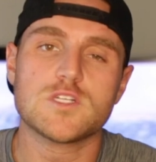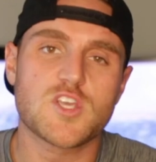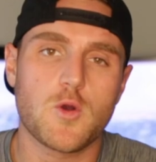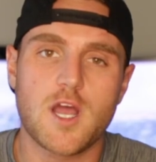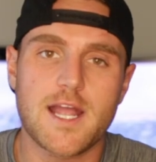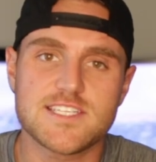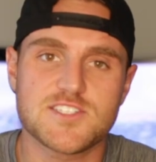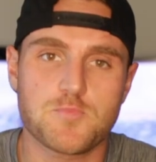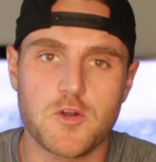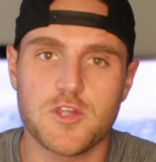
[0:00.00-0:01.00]
What's going on,
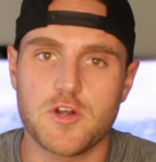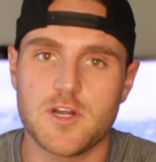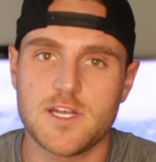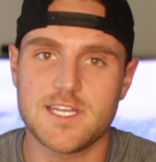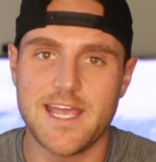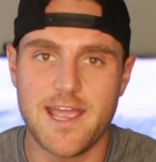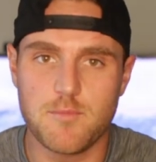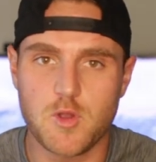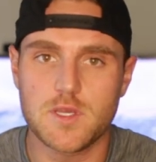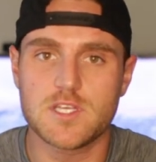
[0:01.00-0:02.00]
guys? It's Brodie Kern, and today
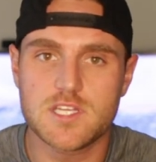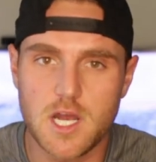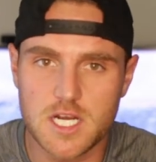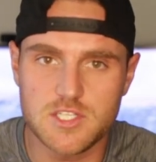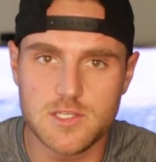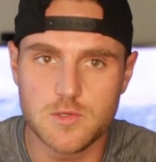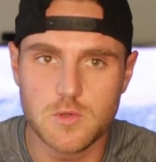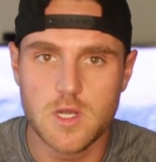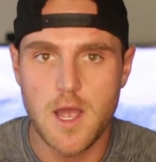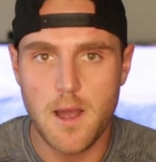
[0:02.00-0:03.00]
I'm going to talk to
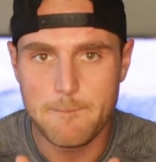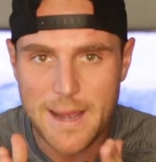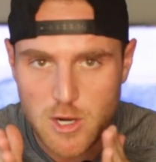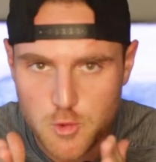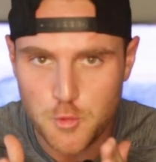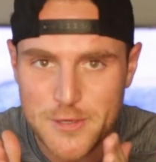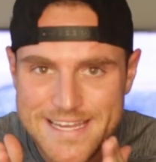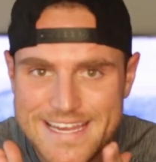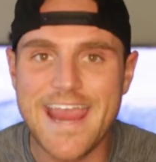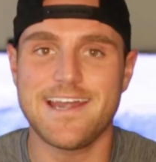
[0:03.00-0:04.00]
you about
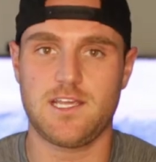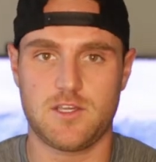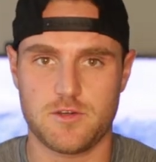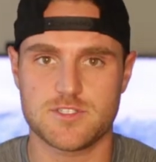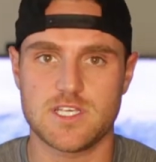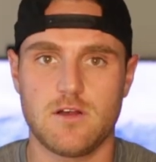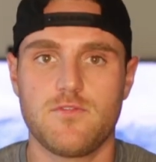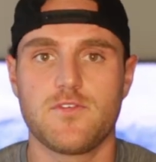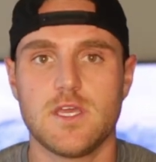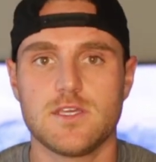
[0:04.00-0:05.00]
creating
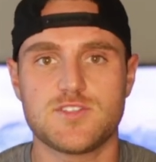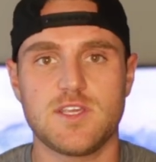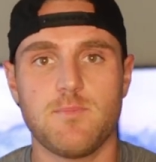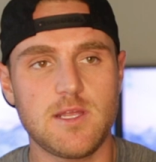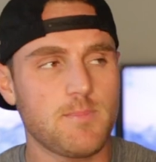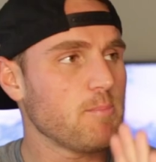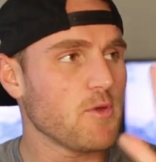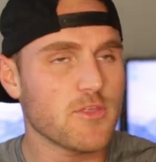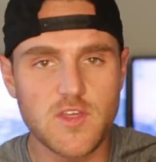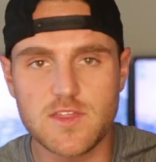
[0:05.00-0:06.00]
yourself. You see, many
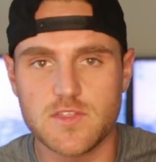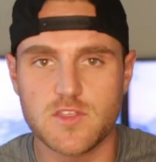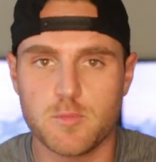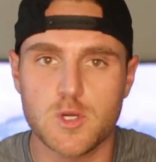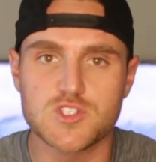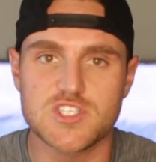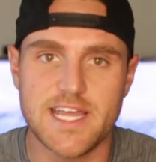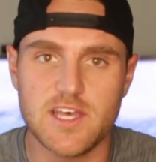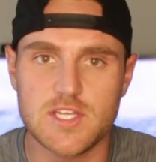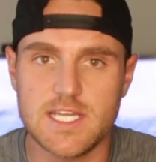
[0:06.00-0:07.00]
people think that their
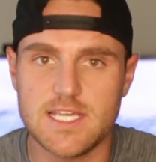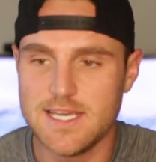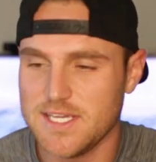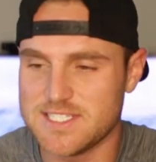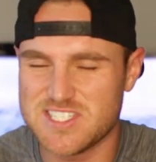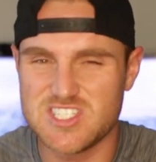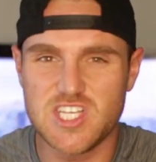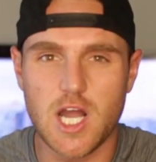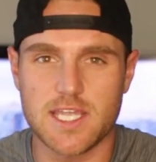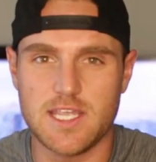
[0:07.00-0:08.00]
personality is
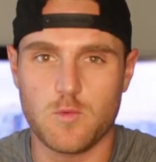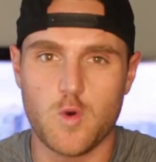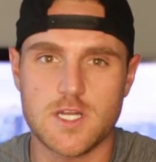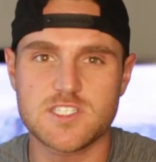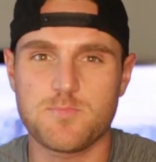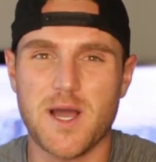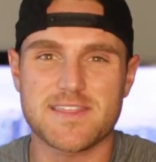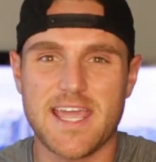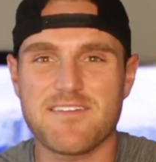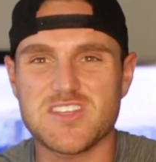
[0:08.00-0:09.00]
stuck in one
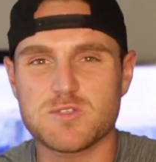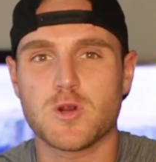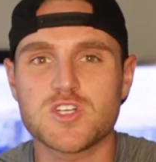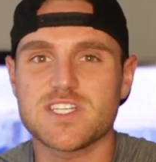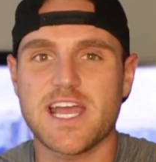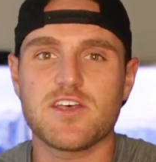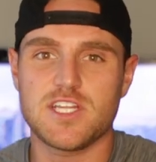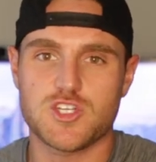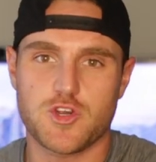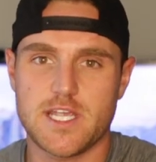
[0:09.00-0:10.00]
spot. They have these
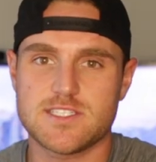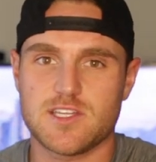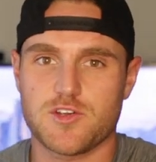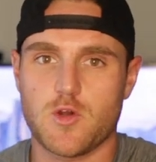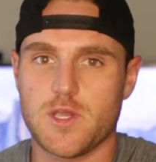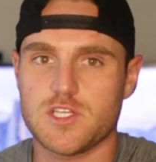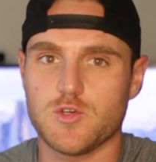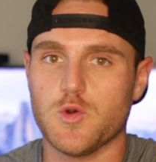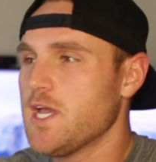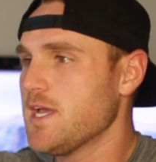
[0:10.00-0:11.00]
personality traits that are going
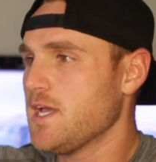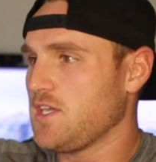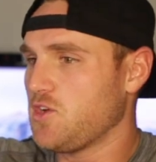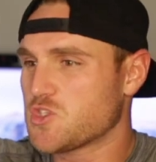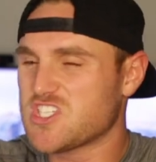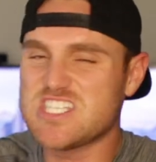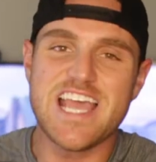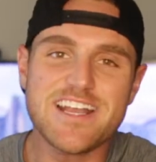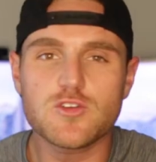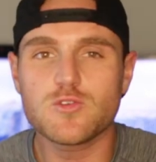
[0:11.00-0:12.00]
to, you know,
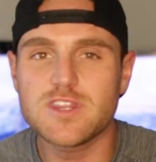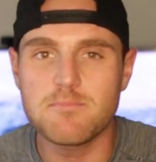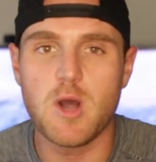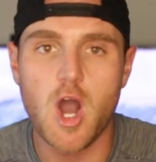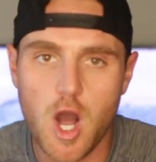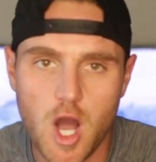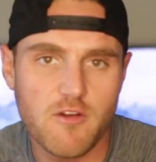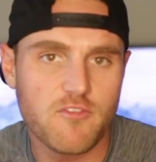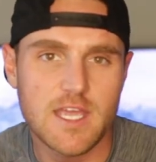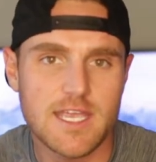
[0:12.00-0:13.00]
sector them
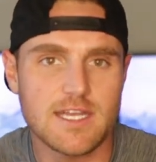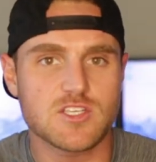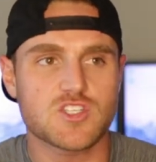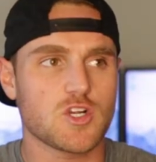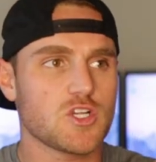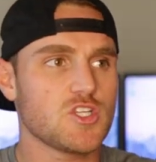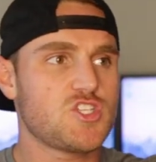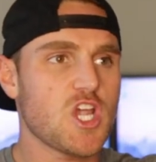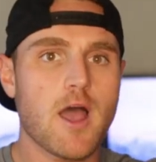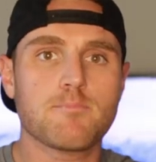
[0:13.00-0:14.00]
off into
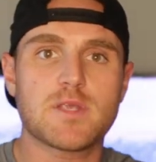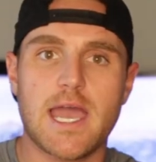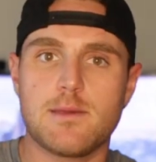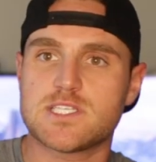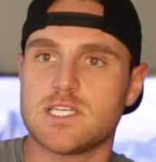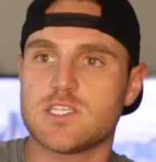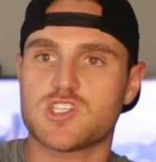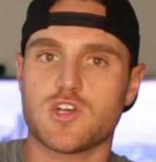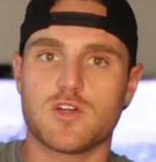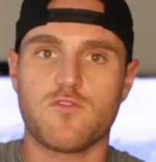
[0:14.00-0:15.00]
certain job types, into
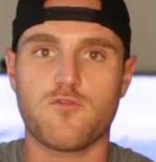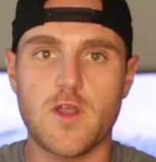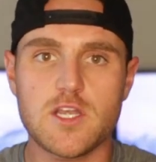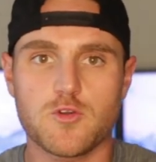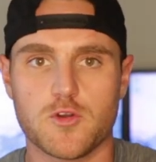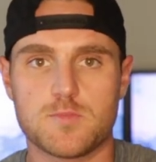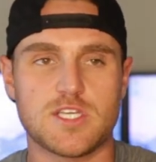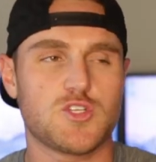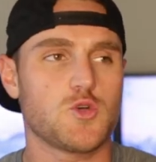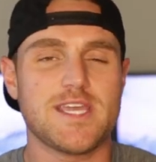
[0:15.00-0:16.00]
certain friend
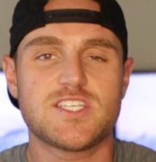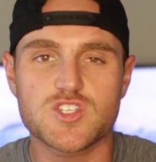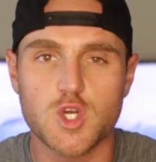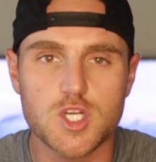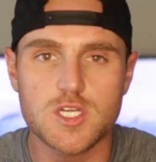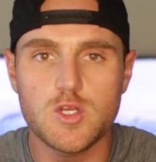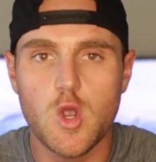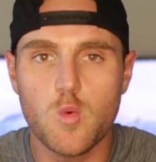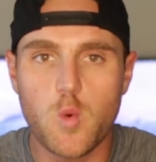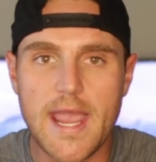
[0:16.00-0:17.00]
groups, into a
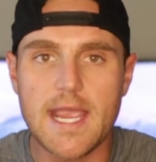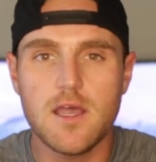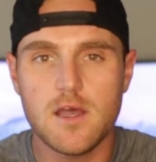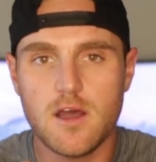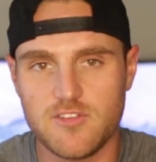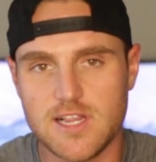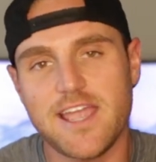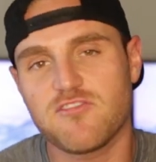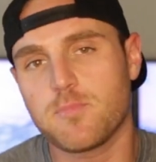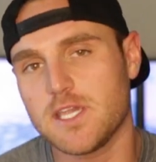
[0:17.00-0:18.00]
certain way of
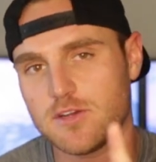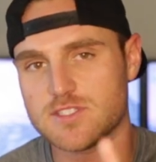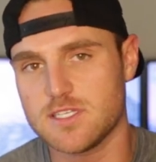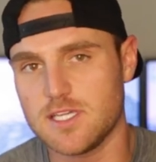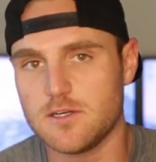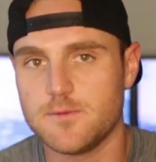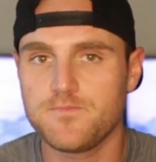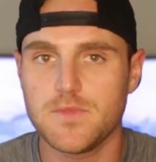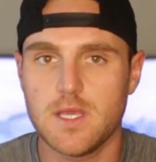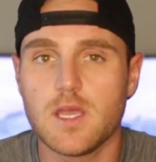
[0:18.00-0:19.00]
life. But here's the deal.
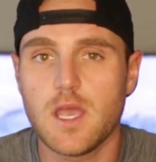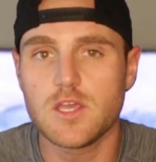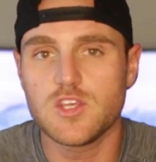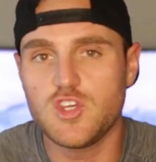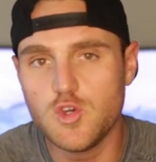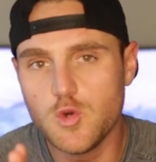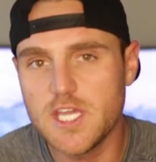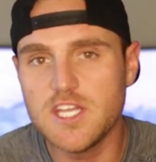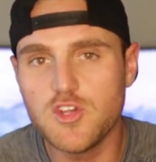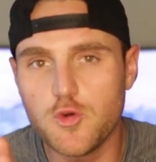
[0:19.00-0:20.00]
You
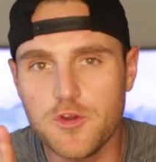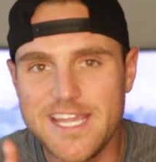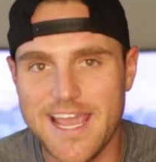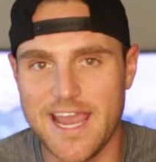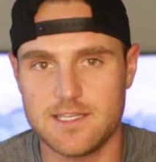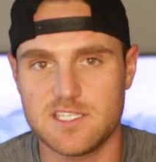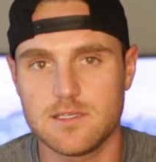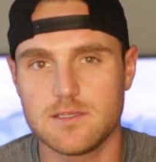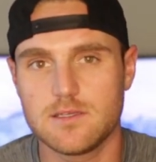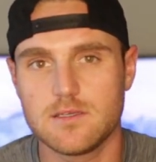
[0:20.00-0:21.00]
can create